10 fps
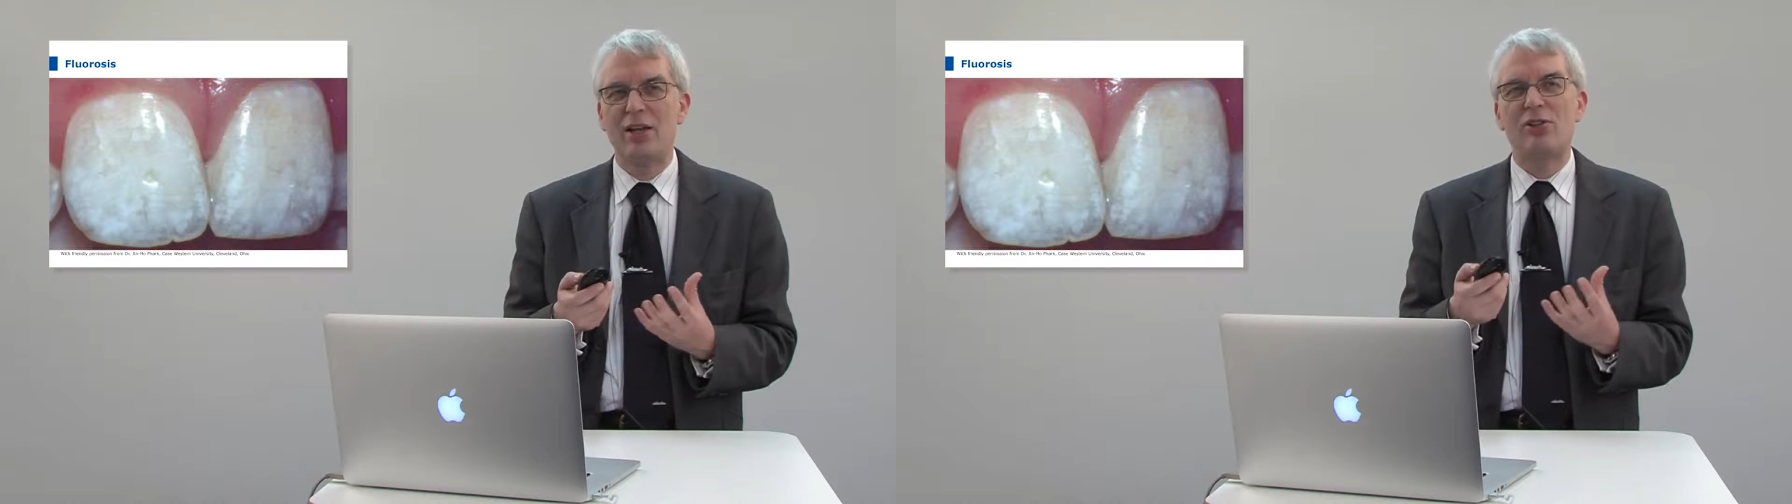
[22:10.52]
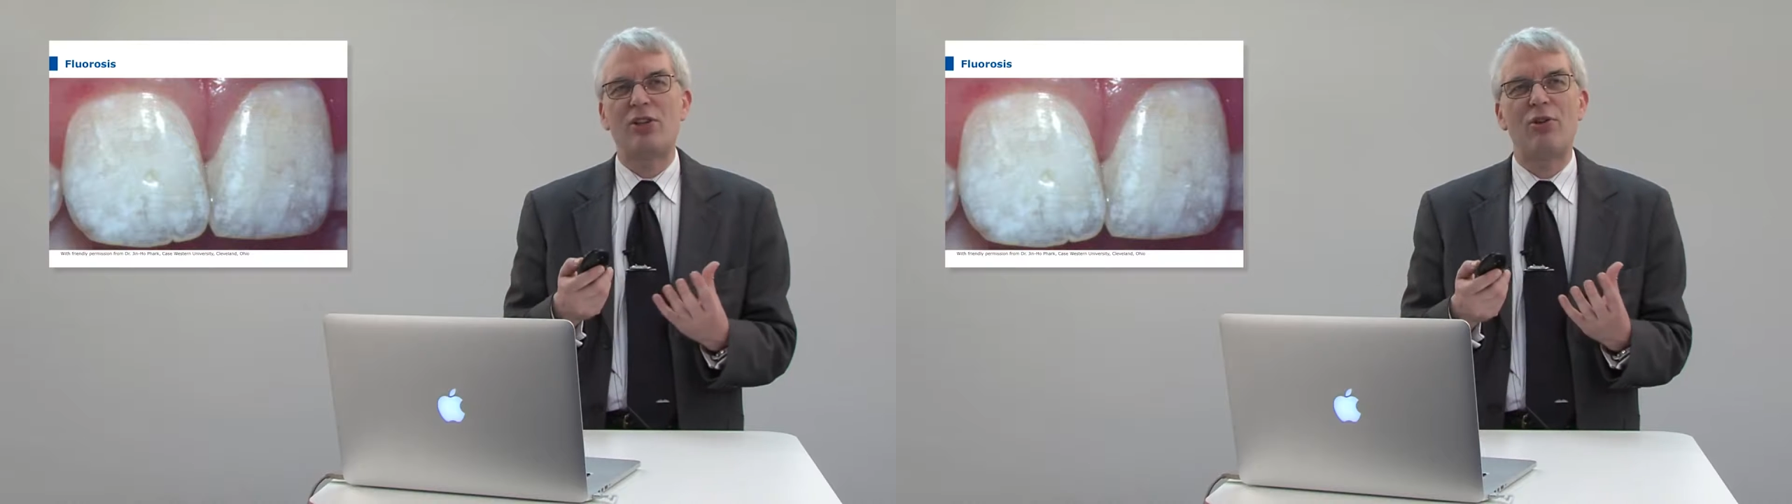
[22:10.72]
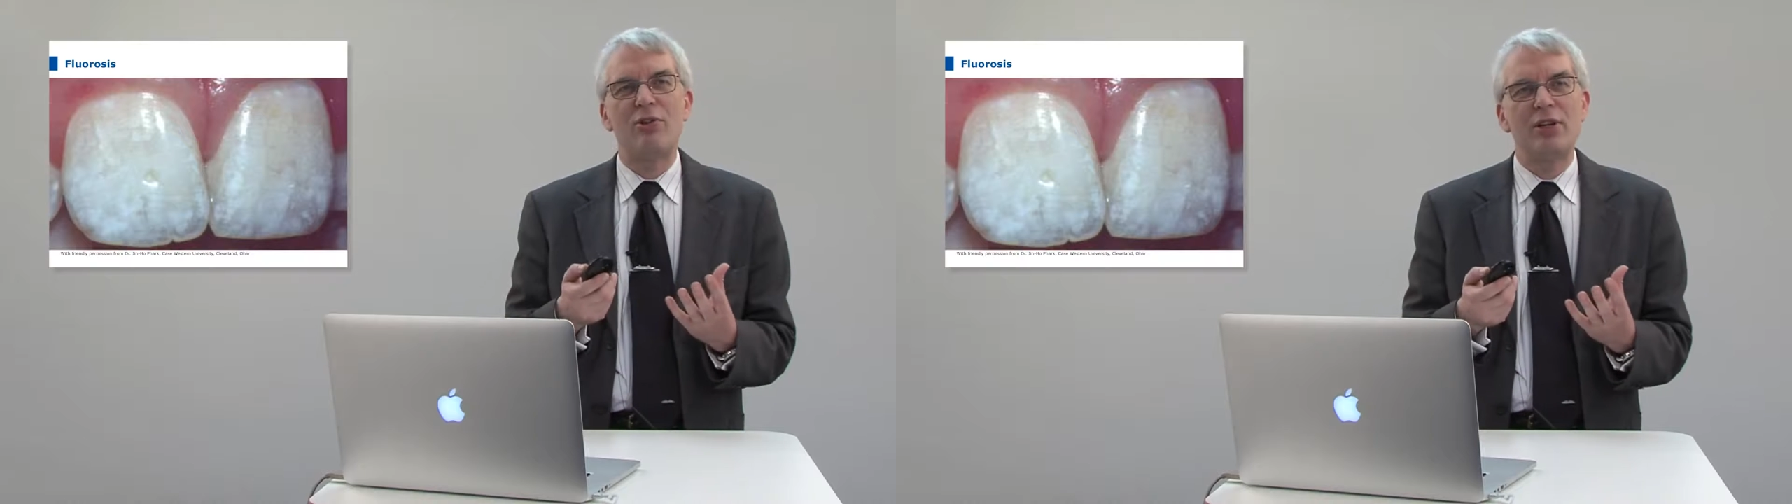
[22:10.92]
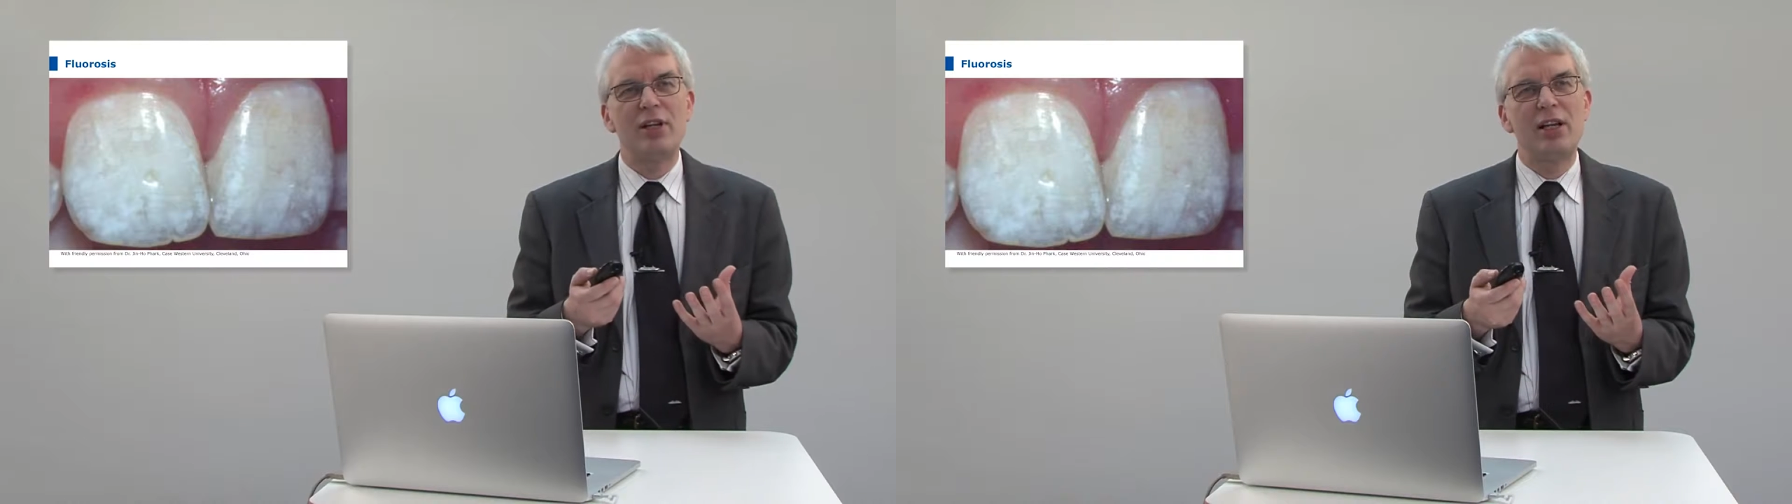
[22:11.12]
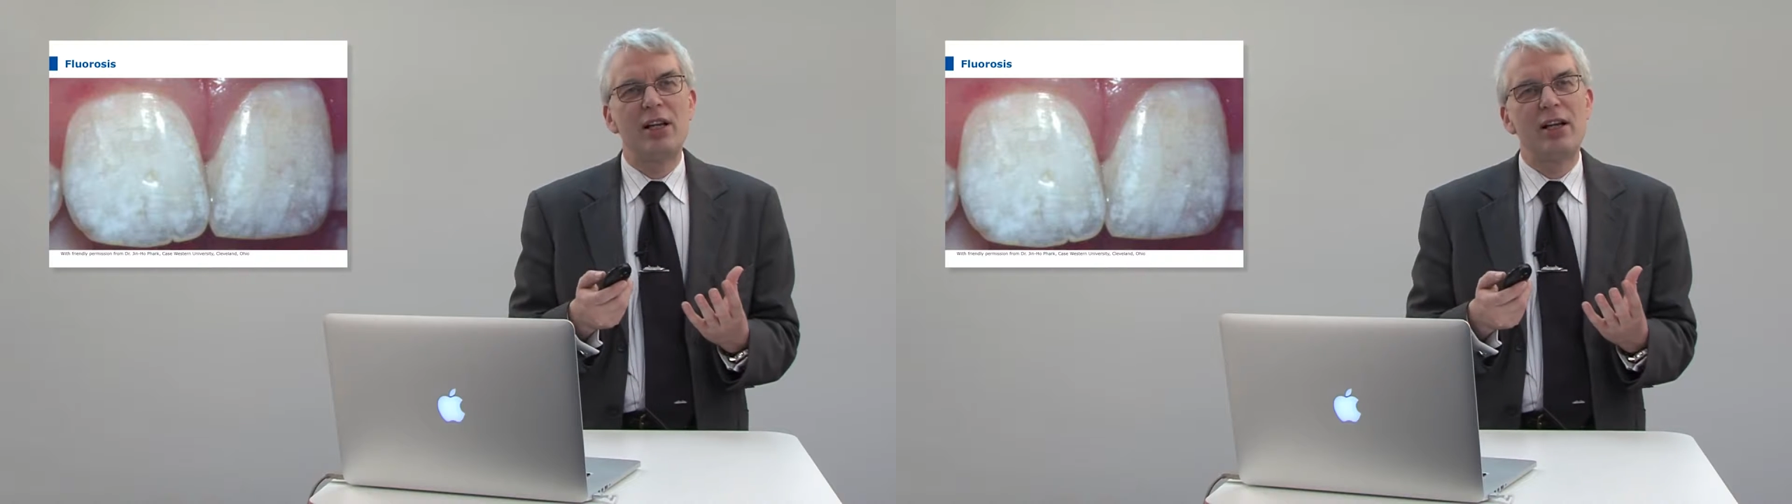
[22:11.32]
So
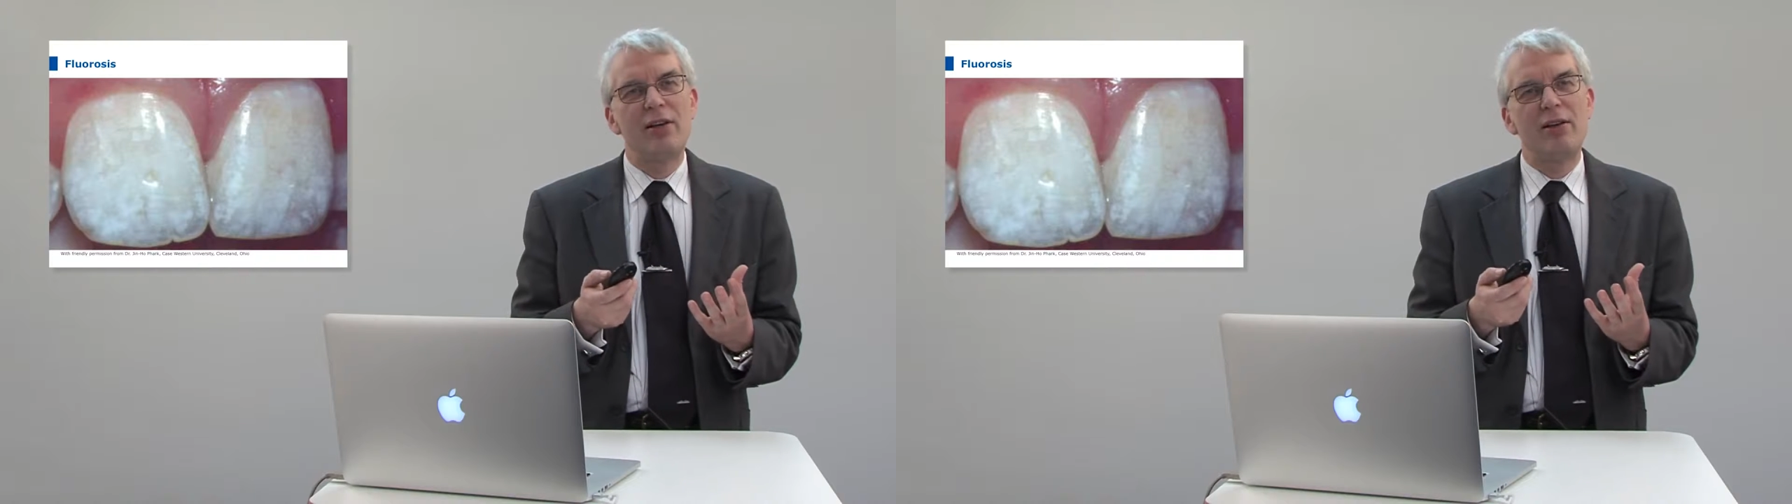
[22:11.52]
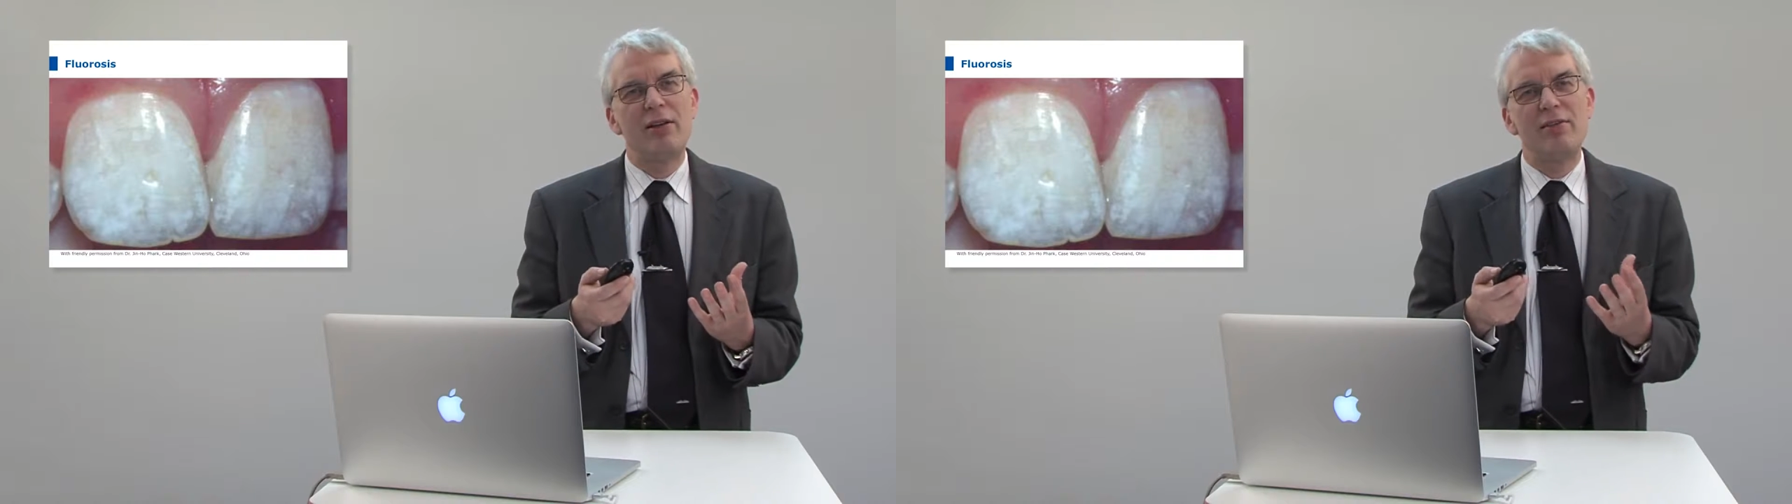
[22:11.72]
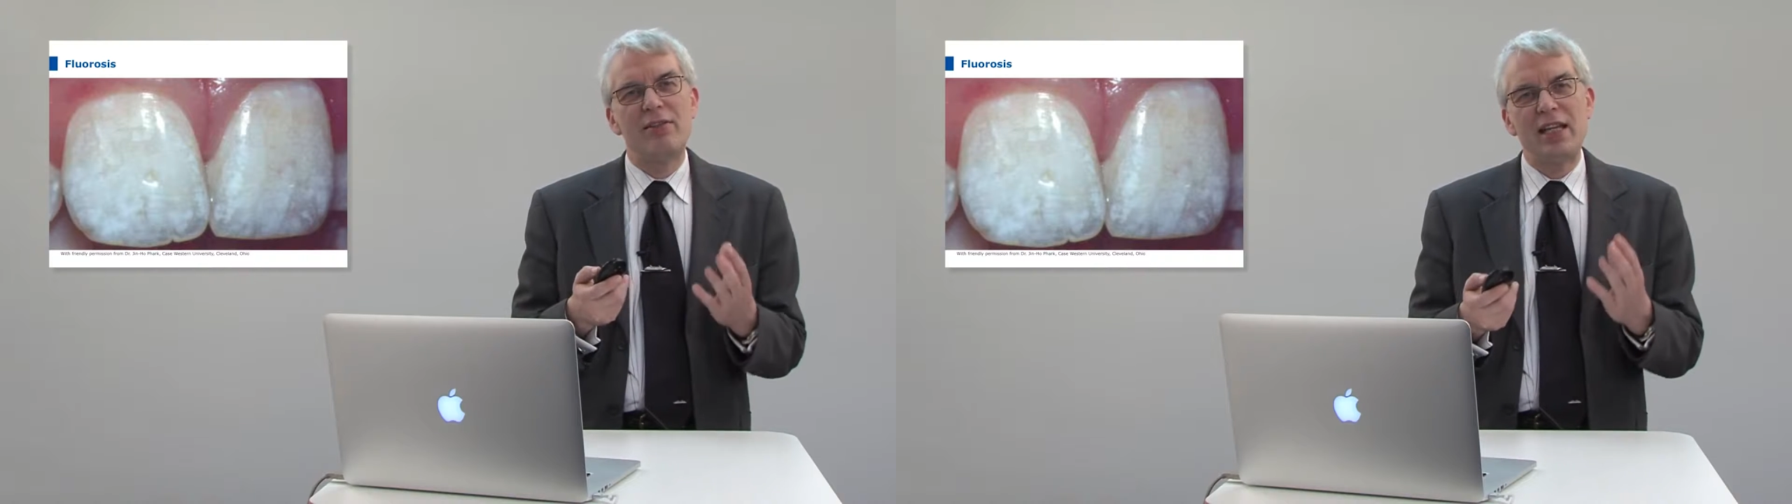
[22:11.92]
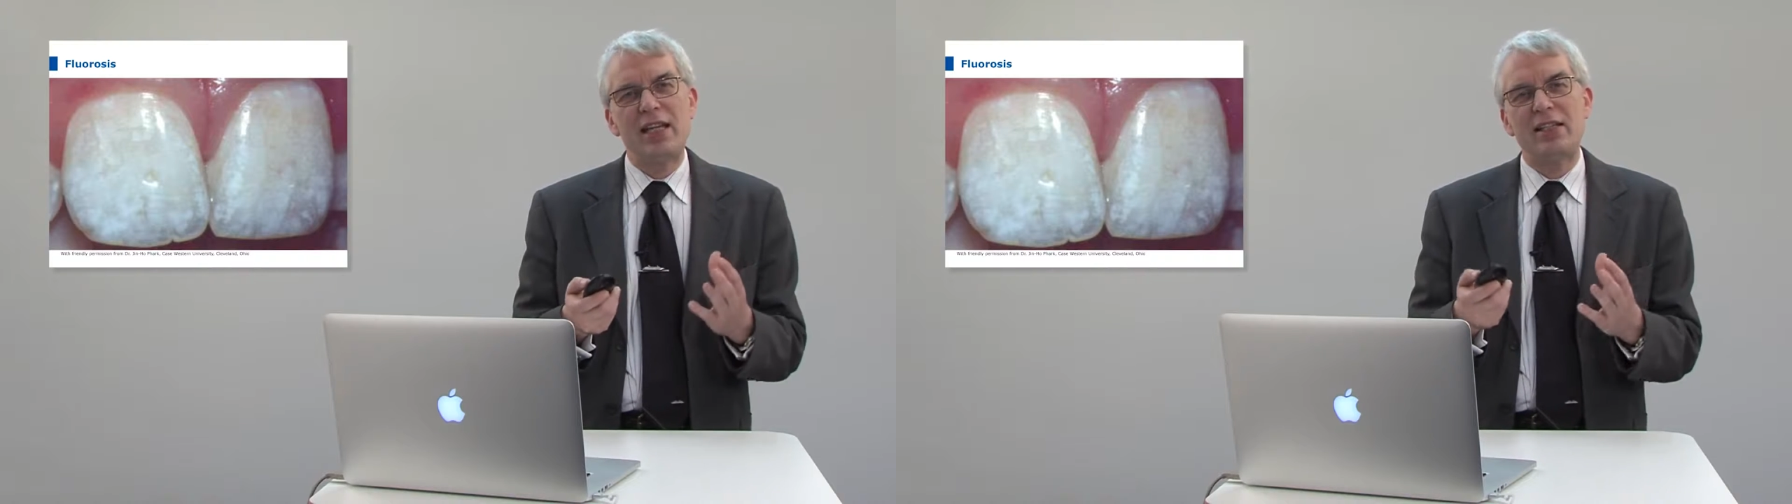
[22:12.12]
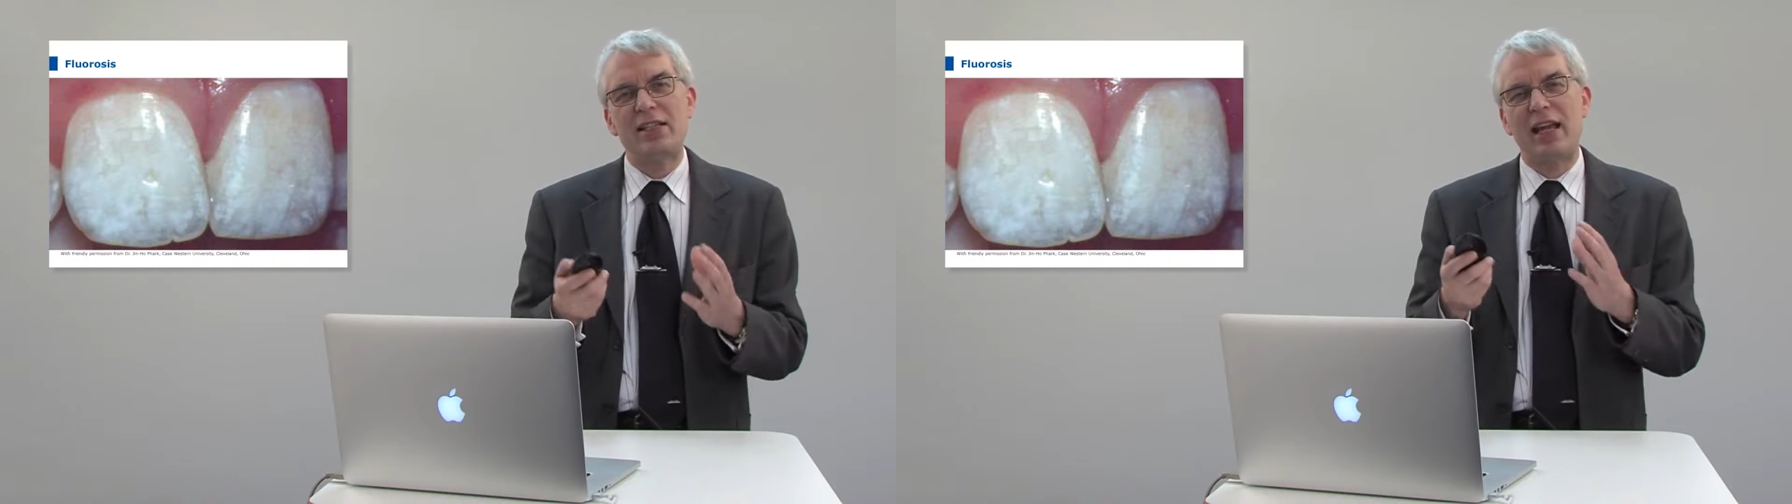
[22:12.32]
these